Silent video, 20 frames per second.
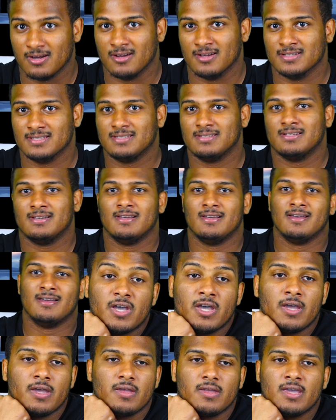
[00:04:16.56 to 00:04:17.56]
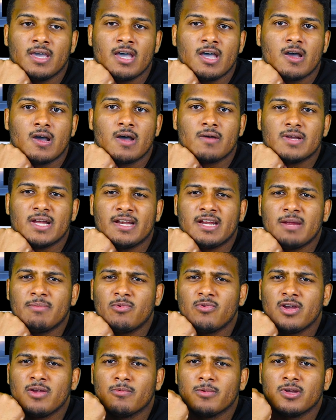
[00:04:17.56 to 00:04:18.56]
lost. But yeah, I came
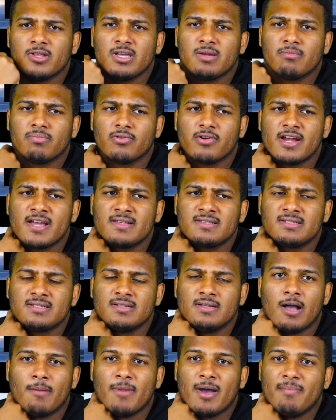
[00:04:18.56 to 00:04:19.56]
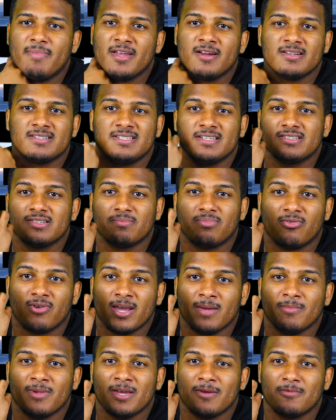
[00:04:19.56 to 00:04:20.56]
away really impressed. My biggest
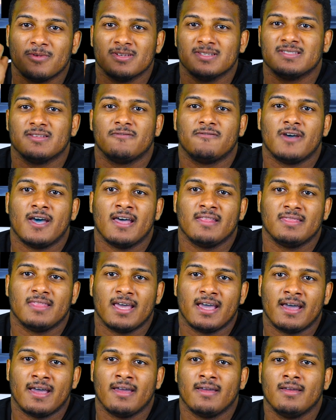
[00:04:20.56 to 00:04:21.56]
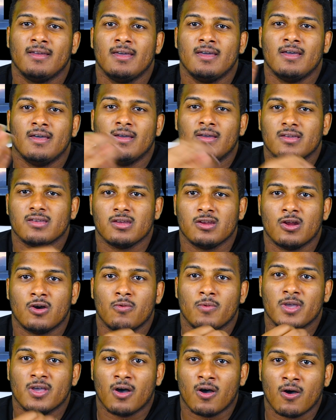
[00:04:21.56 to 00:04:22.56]
disappointment was the fact that, you
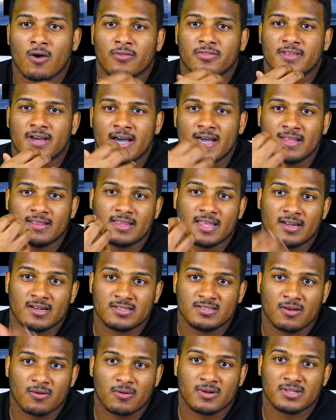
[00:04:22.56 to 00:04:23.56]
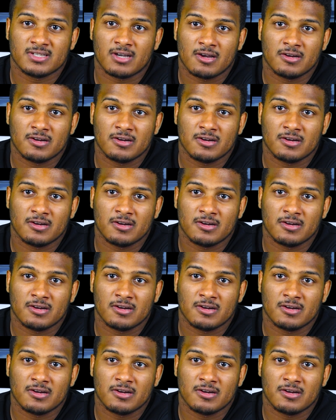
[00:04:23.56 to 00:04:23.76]
know, we all thought that Ahsoka